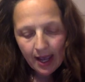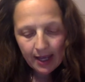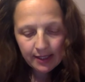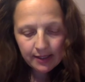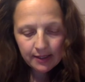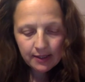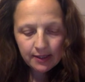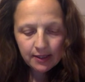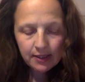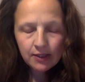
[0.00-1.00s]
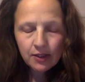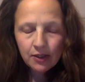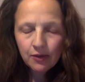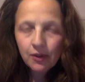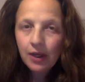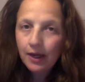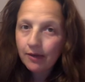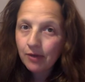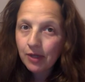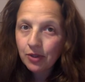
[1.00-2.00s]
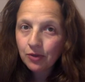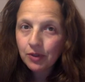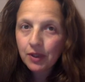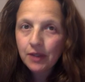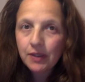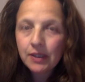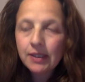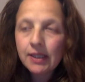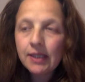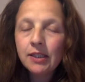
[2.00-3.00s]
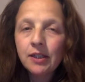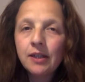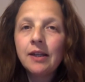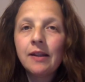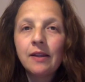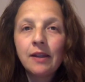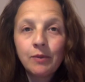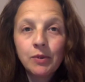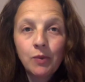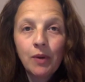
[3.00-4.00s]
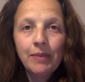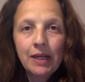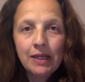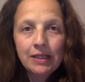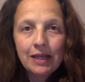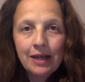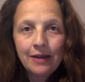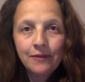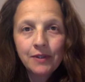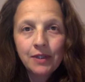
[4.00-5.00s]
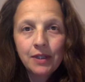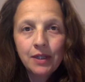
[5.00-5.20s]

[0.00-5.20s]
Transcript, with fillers: And so, yeah, really short notice. And it turned out that there was one place left